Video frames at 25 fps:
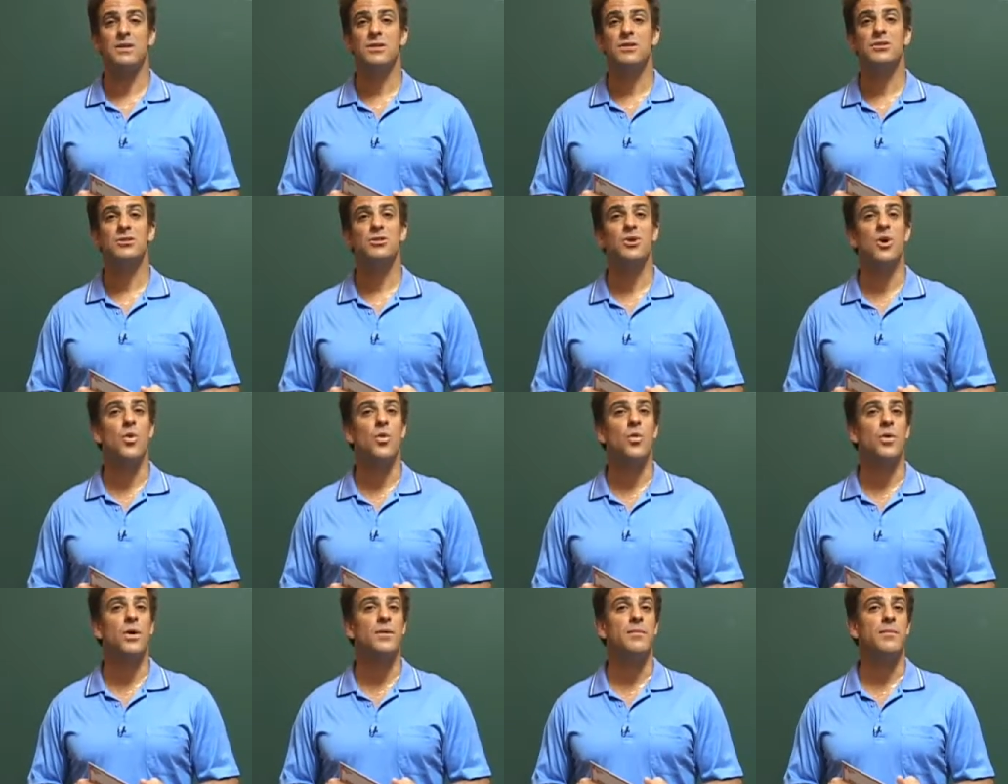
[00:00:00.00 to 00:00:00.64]

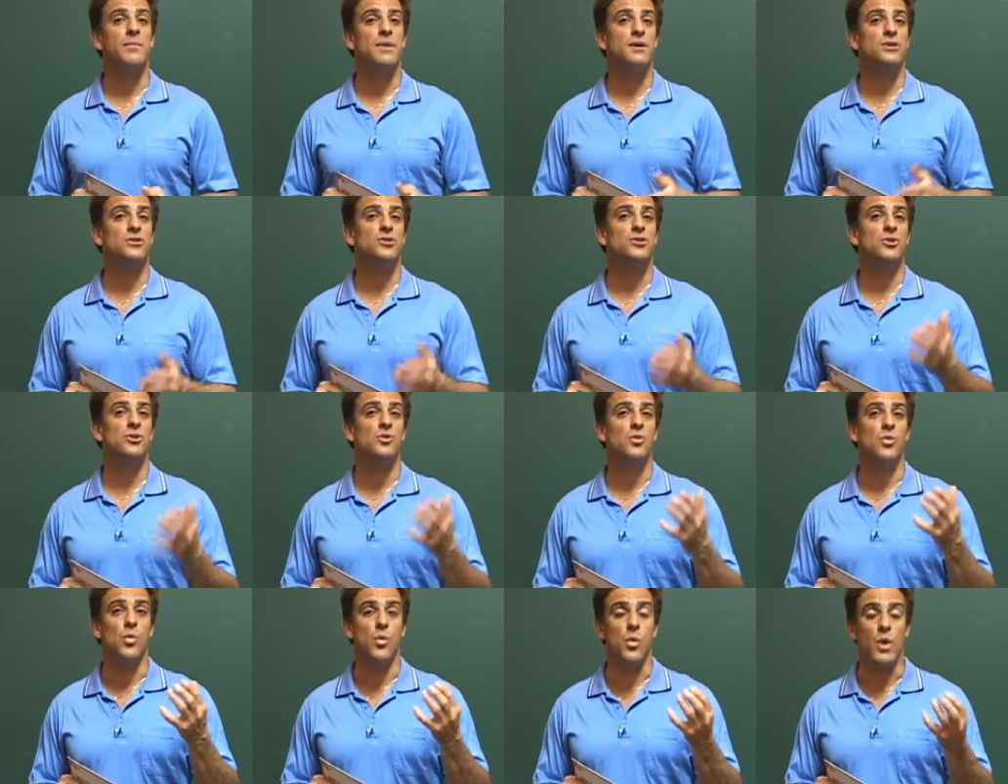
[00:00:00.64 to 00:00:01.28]
So we
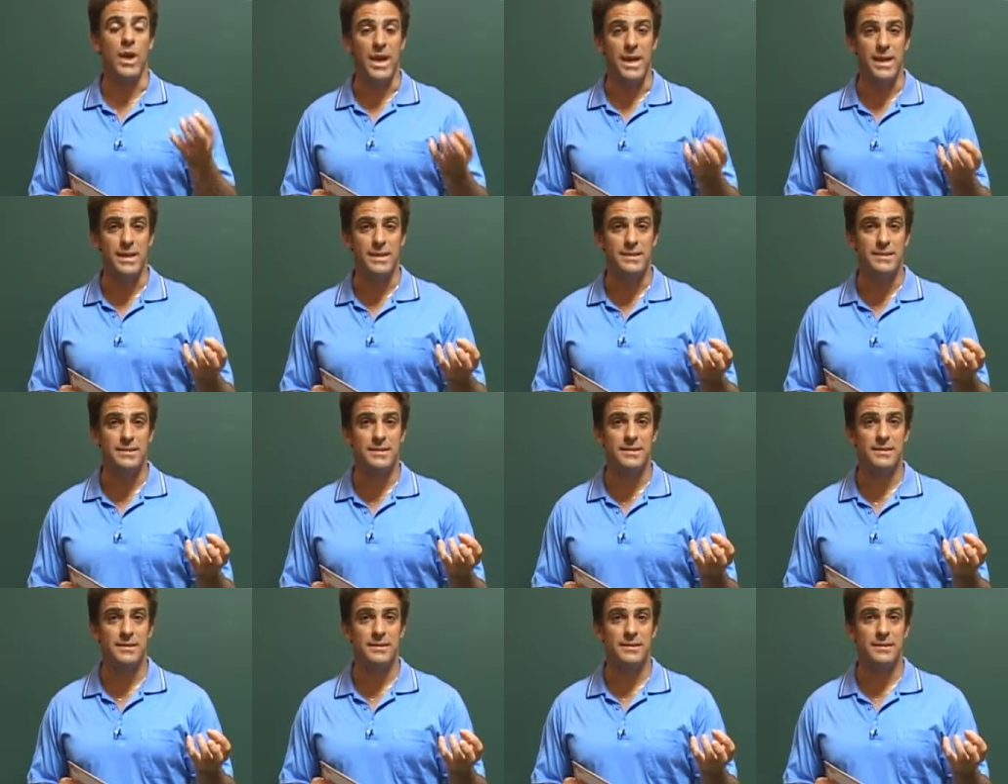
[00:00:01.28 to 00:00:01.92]
measure
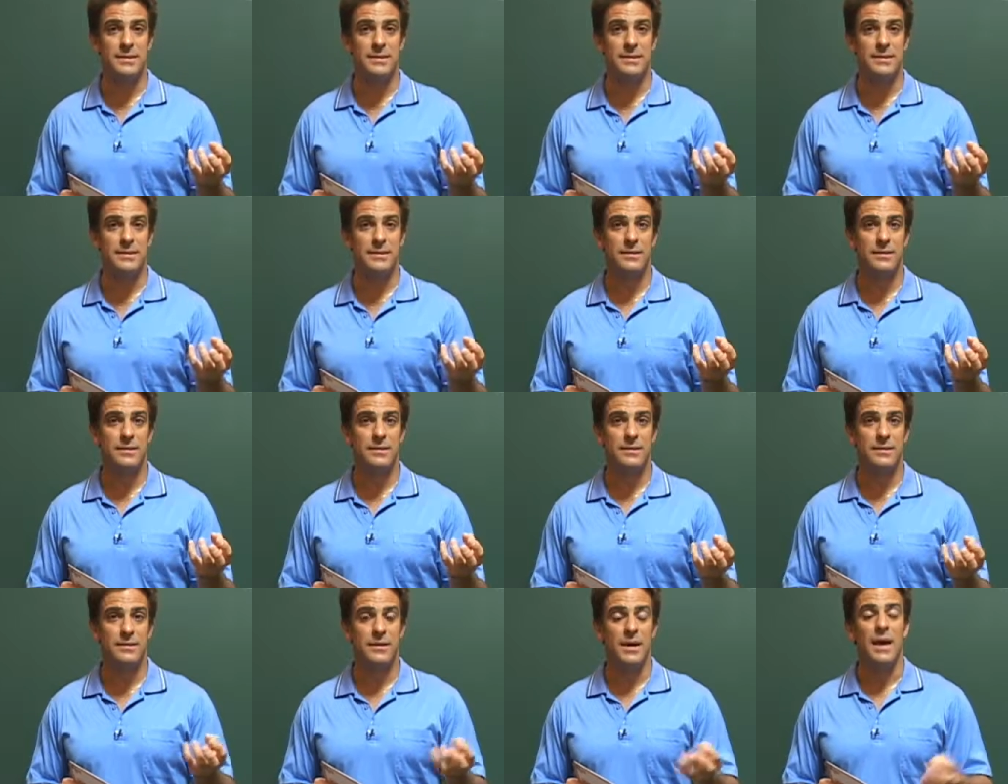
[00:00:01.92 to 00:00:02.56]
weight
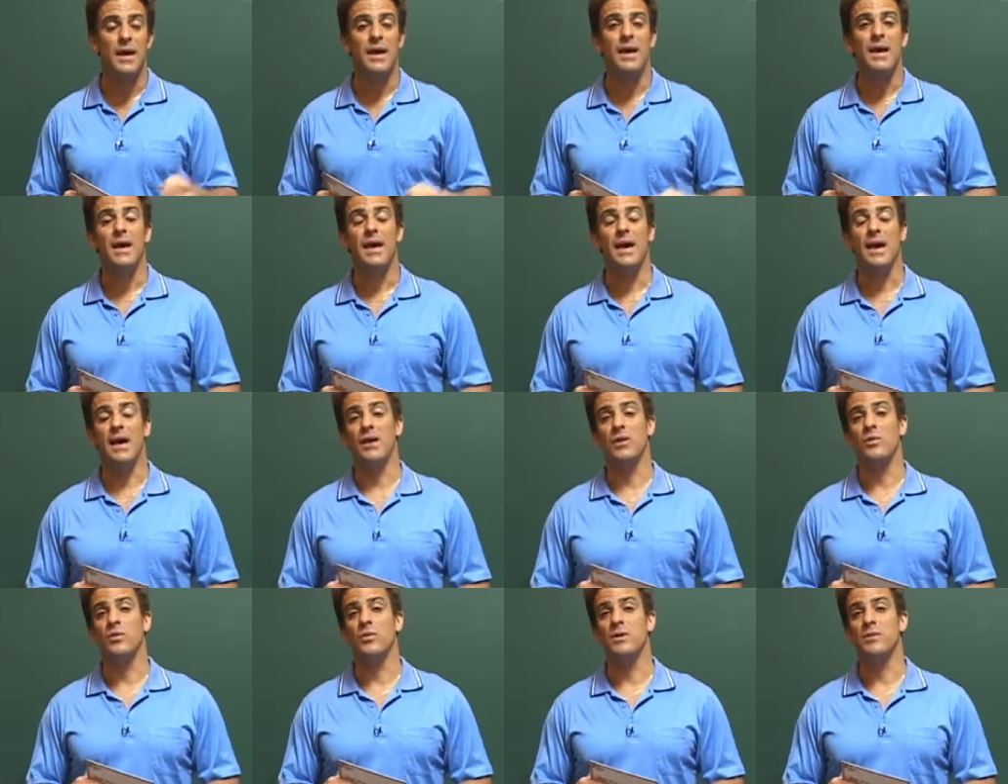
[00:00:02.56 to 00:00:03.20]

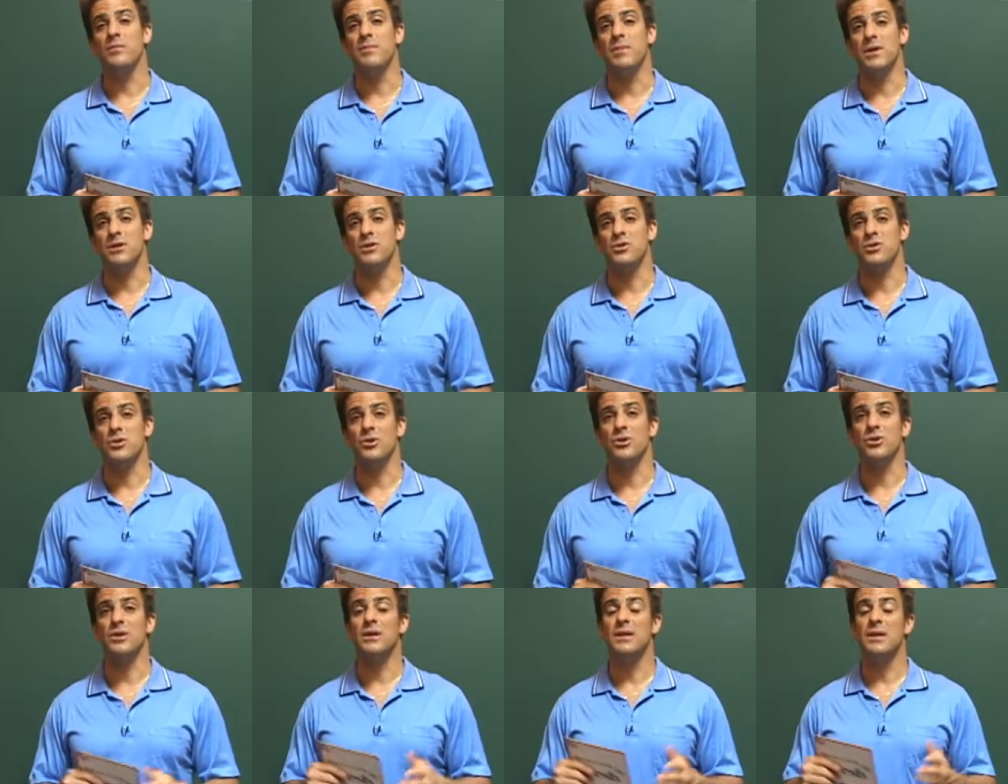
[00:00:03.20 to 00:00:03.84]
and we
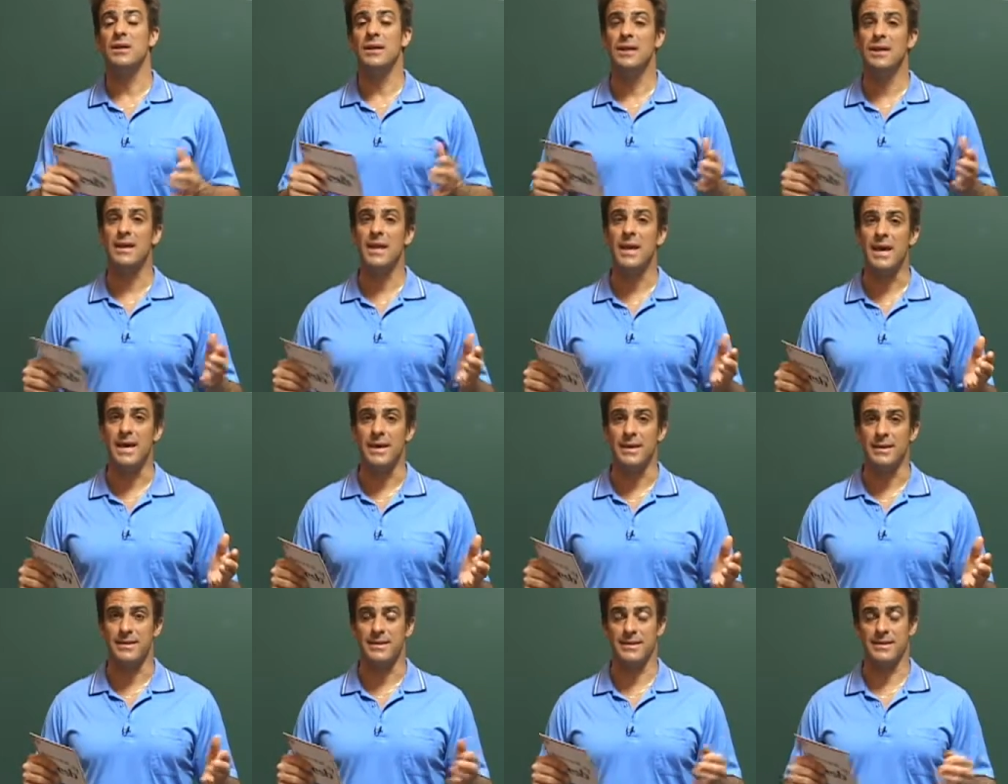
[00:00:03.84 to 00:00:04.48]
measure
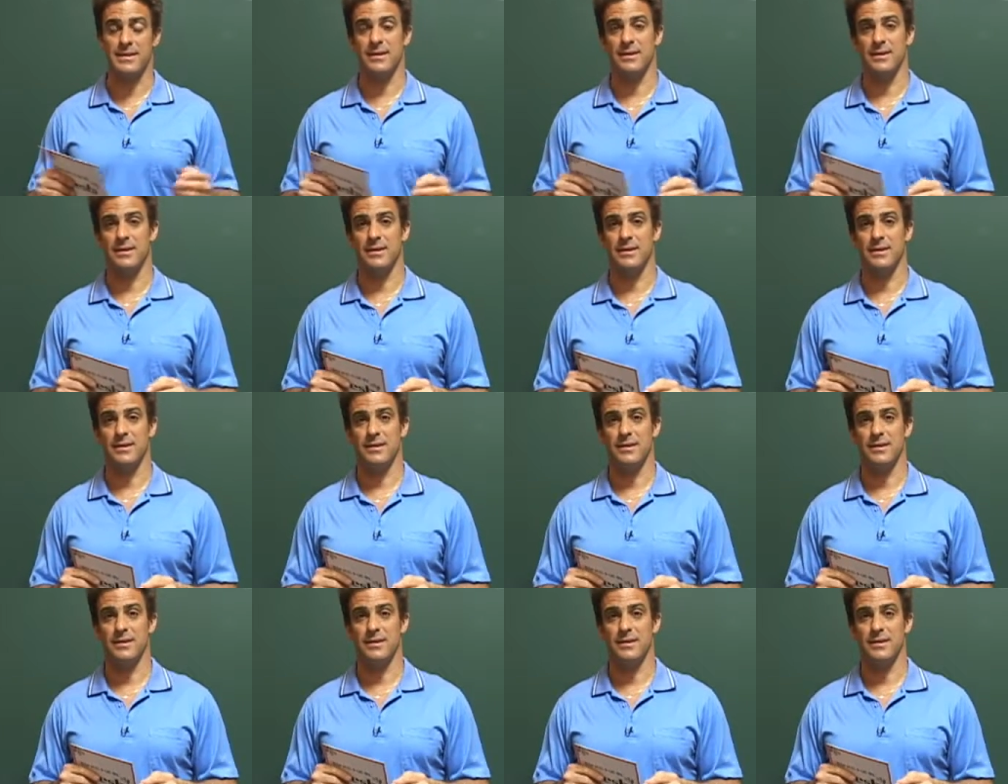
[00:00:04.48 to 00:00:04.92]
length.